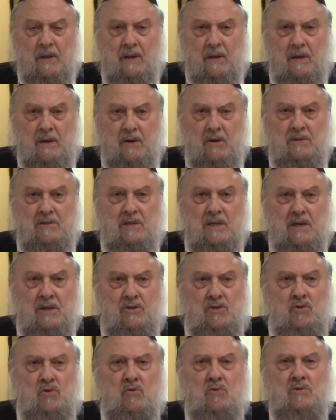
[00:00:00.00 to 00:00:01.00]
Because
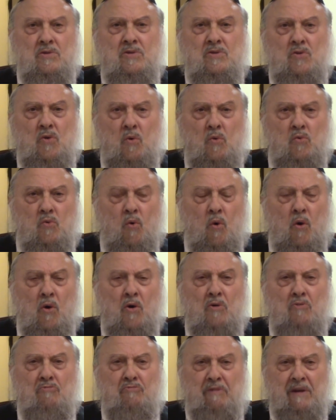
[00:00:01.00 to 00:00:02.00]
Jews no
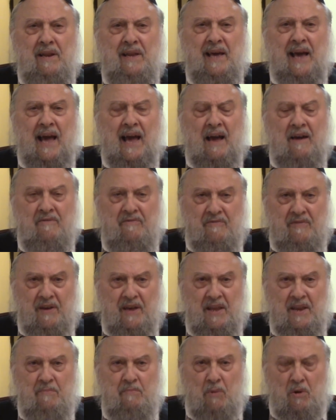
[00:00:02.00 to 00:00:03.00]
longer really have
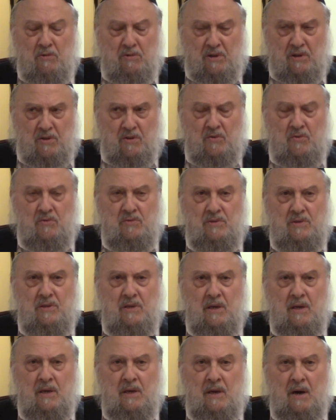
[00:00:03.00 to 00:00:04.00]
in multitudes
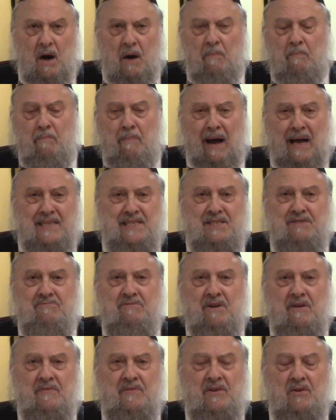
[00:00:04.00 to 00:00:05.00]
a
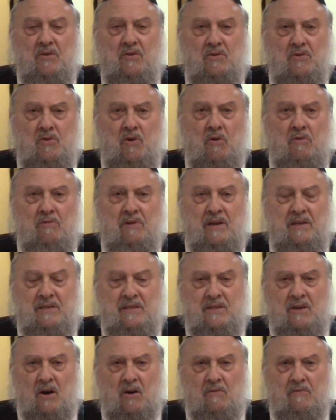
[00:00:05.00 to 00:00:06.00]
mastery of the Torah
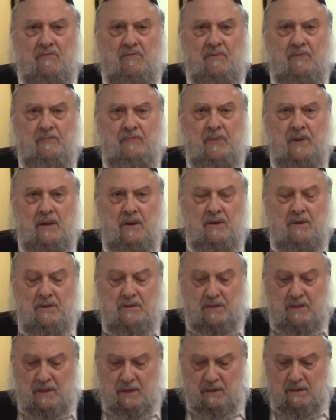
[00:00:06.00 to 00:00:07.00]
itself. You
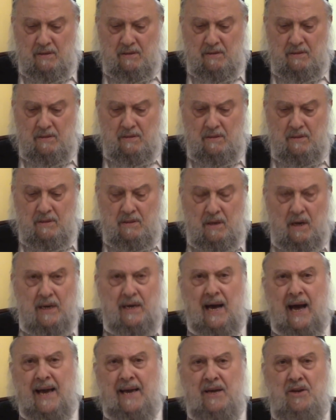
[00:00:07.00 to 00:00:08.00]
see, a
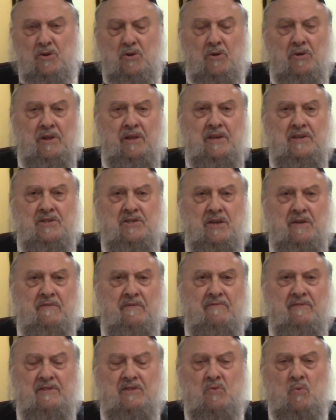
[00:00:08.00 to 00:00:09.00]
guy can learn in
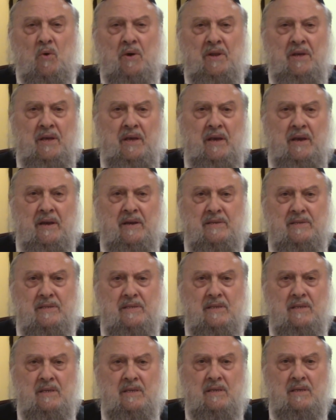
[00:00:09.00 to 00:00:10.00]
yeshiva for 20
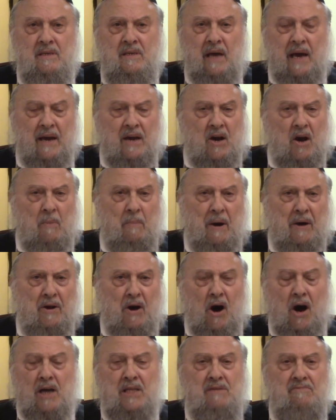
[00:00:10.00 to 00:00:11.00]
years and come out
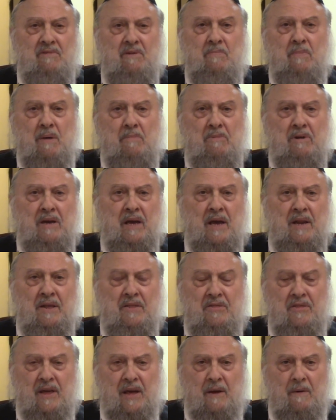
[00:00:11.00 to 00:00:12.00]
hardly remembering
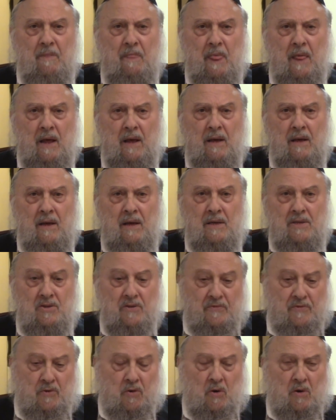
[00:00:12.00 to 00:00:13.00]
anything. So
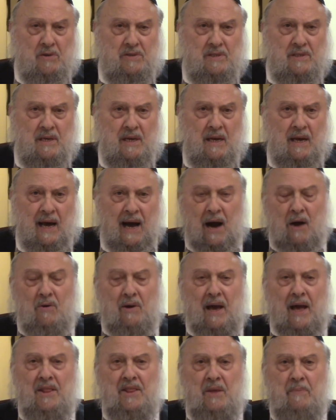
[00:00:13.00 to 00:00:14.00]
of course, how
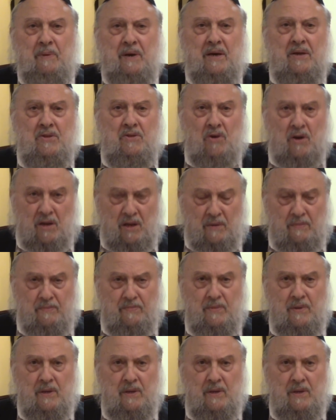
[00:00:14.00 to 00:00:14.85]
can there be Gedolim?